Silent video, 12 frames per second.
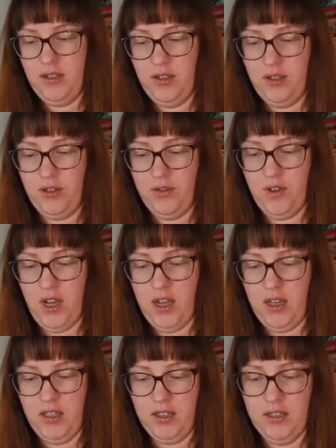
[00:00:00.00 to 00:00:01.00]
They're
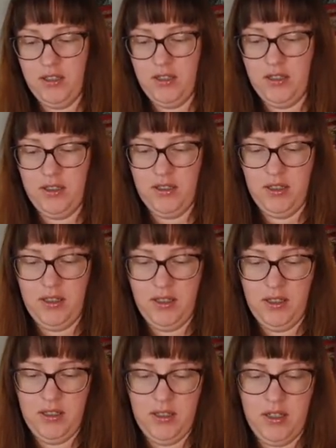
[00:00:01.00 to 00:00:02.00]
fine.
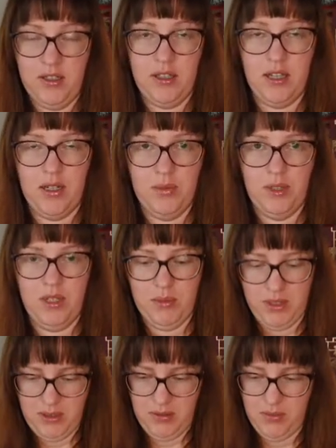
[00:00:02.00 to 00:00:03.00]
I just had a
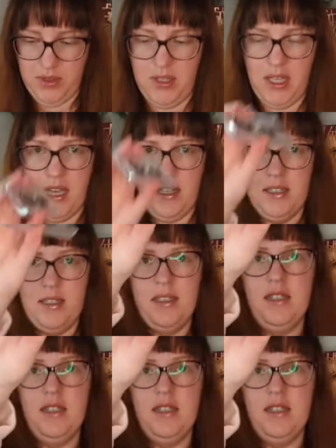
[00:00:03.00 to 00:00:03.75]
moment, but yes.